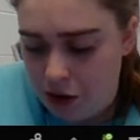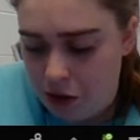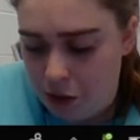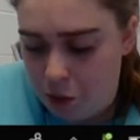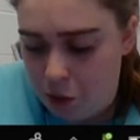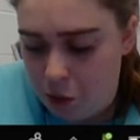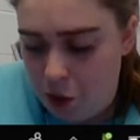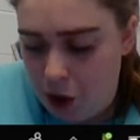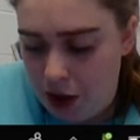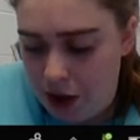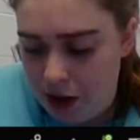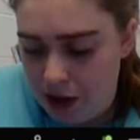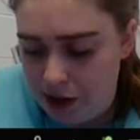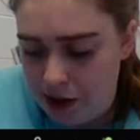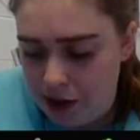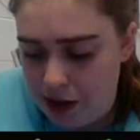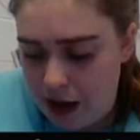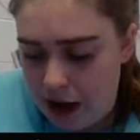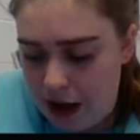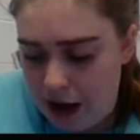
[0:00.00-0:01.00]
or
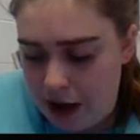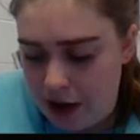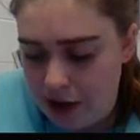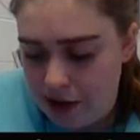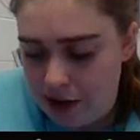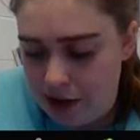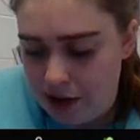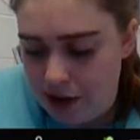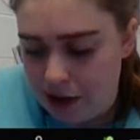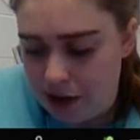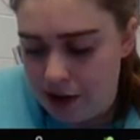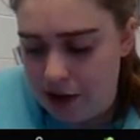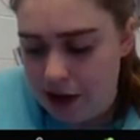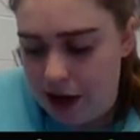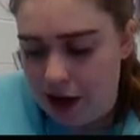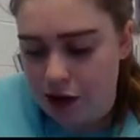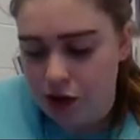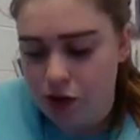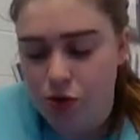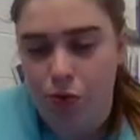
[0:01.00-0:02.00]
was that
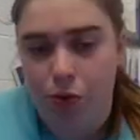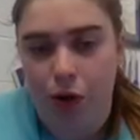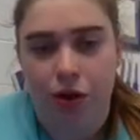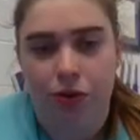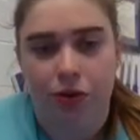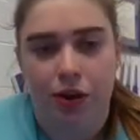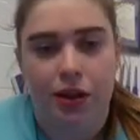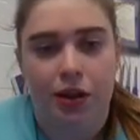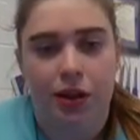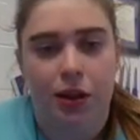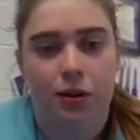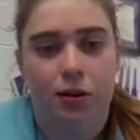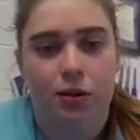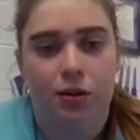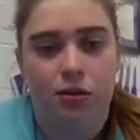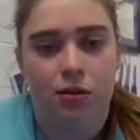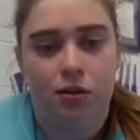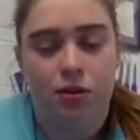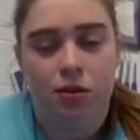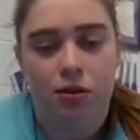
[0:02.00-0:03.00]
6x squared right
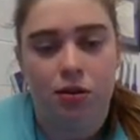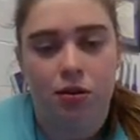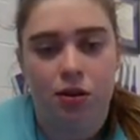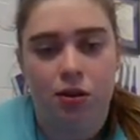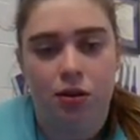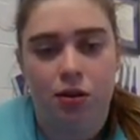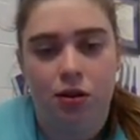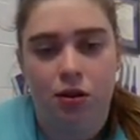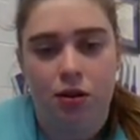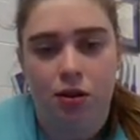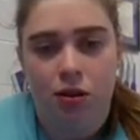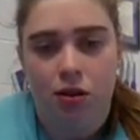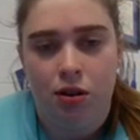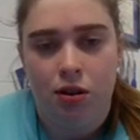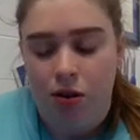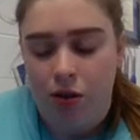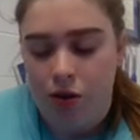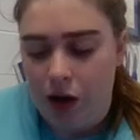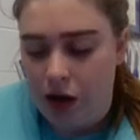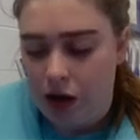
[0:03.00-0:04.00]
there.
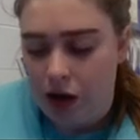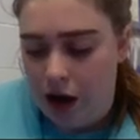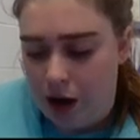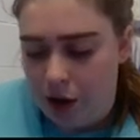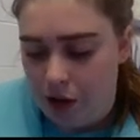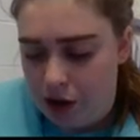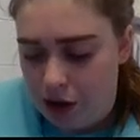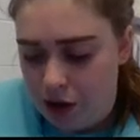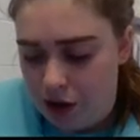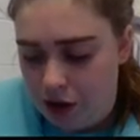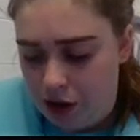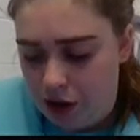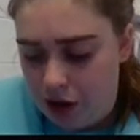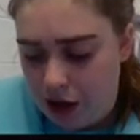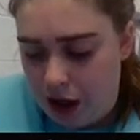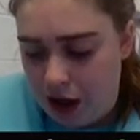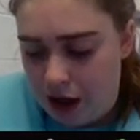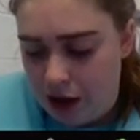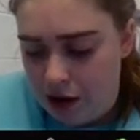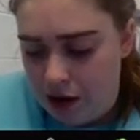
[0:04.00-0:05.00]
Okay, now we're going to look
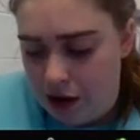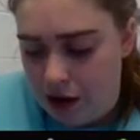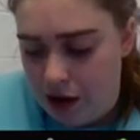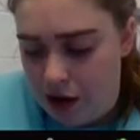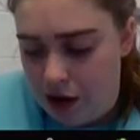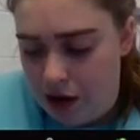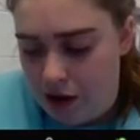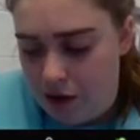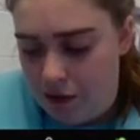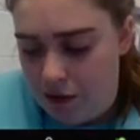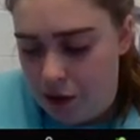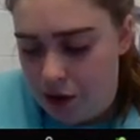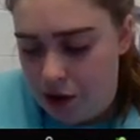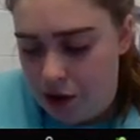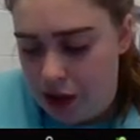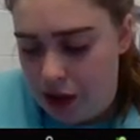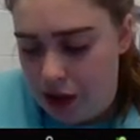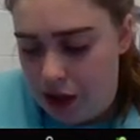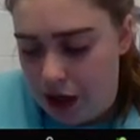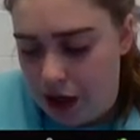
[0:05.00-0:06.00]
at the
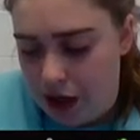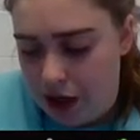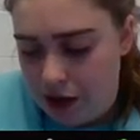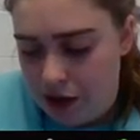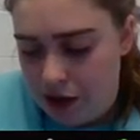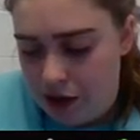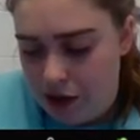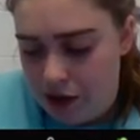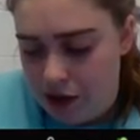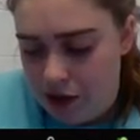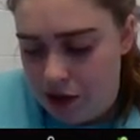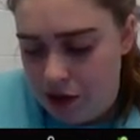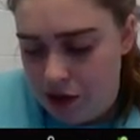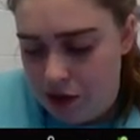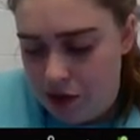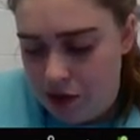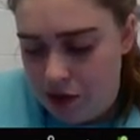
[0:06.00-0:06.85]
14x.